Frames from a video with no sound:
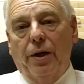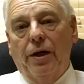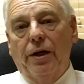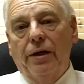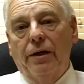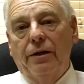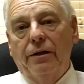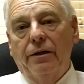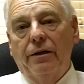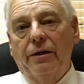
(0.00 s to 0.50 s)

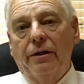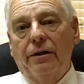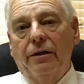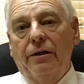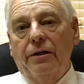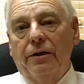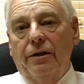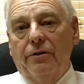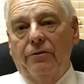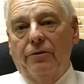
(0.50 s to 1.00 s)
buy
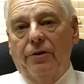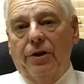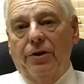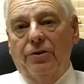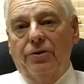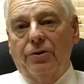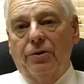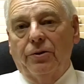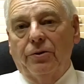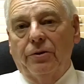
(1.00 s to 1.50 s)
if
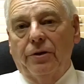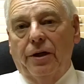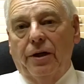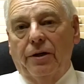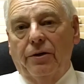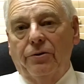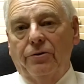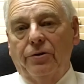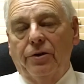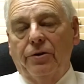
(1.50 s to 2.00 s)
they sold the
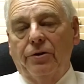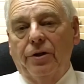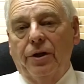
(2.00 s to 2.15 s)
house.